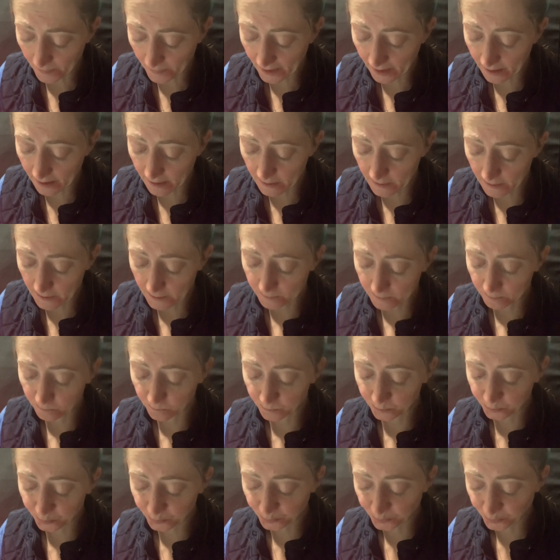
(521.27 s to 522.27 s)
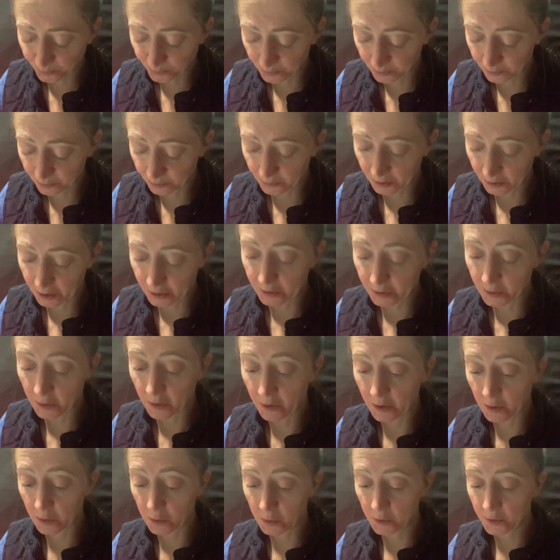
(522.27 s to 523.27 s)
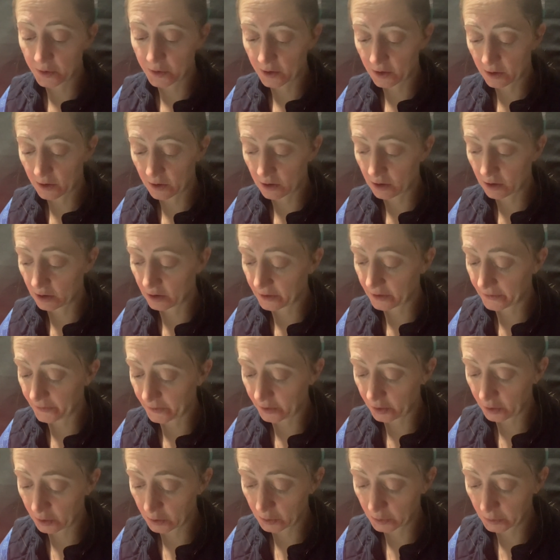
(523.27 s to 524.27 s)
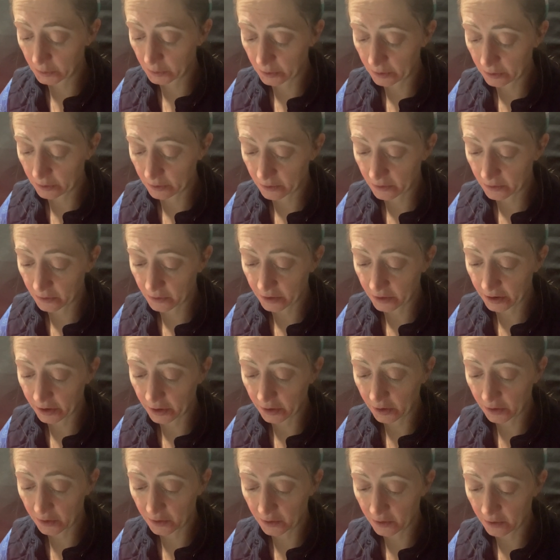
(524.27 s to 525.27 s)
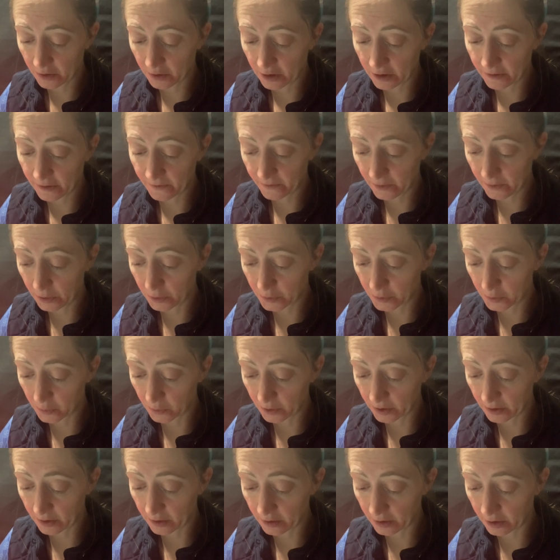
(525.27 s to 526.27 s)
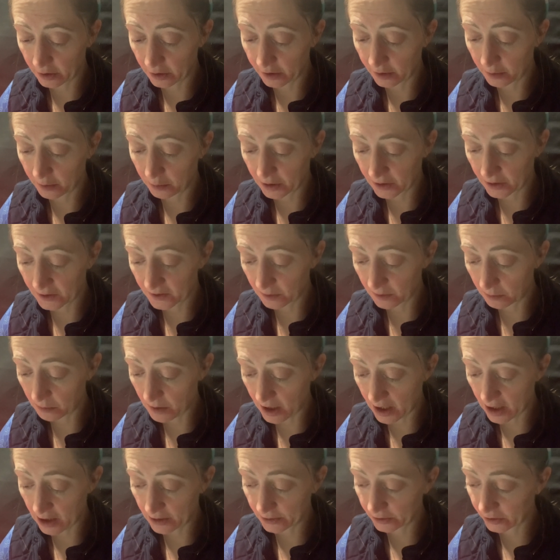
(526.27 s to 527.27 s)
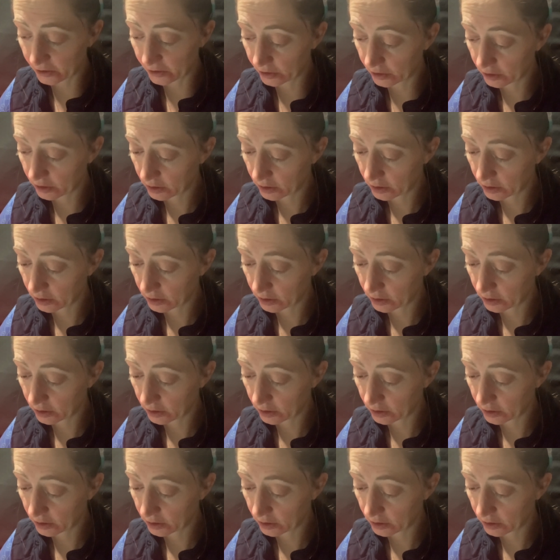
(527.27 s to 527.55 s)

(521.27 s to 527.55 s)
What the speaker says: So those are a few that you can infuse with. You can mix and match.